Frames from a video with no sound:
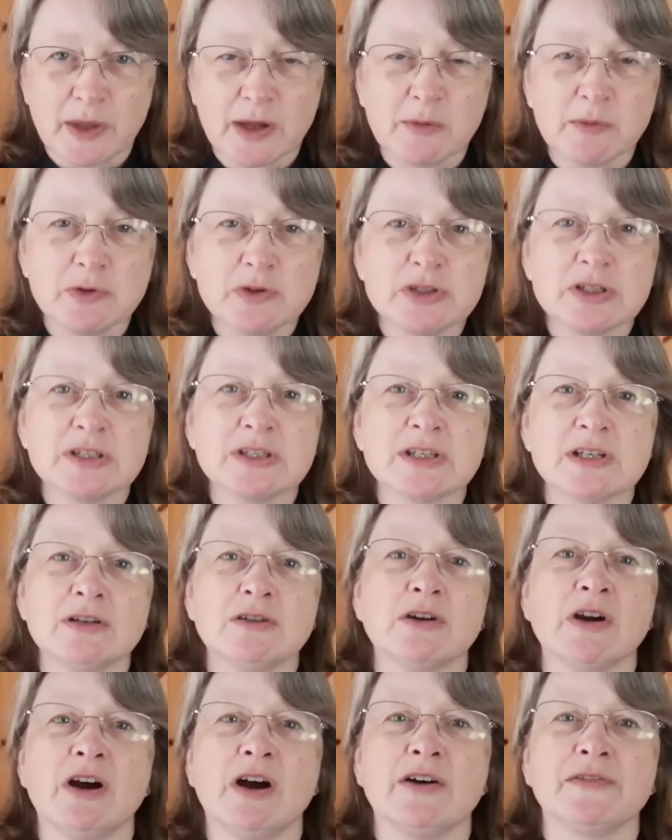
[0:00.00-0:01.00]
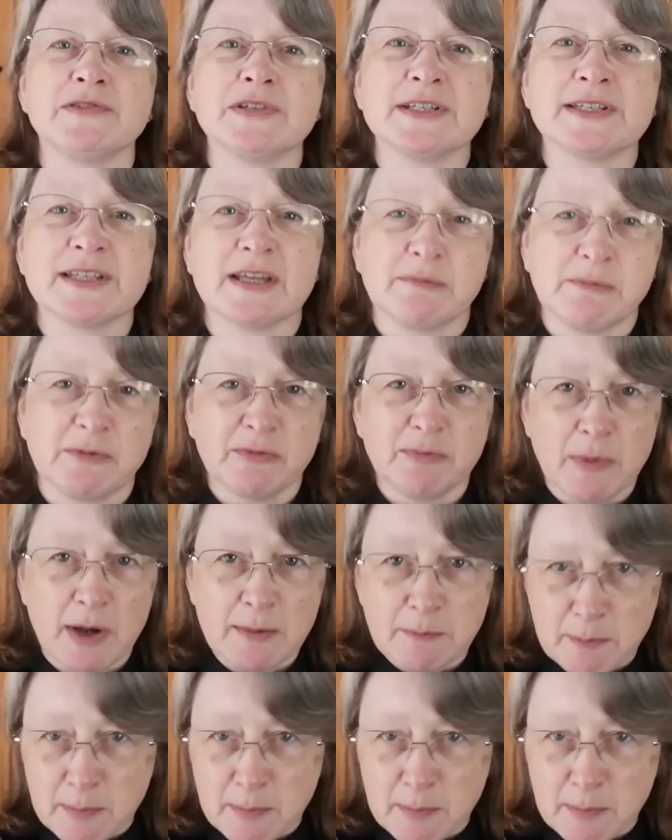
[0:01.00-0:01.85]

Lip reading: I want you to look after some of my